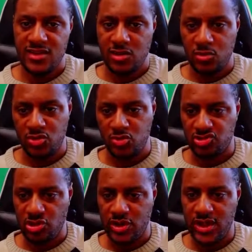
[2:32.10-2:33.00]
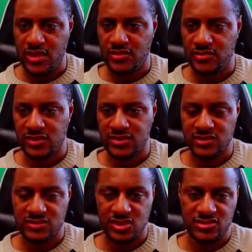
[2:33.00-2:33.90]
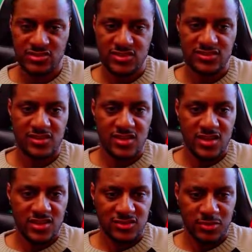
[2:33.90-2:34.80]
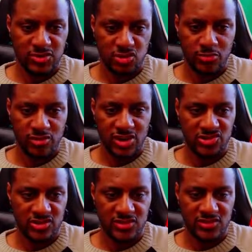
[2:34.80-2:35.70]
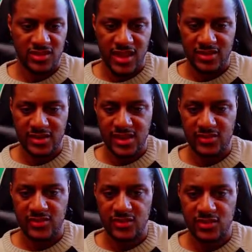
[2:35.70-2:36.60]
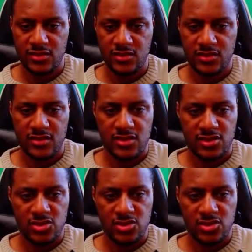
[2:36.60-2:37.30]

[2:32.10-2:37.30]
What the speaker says: which we'll show here: succeeding insurgencies, special operations, and then you'll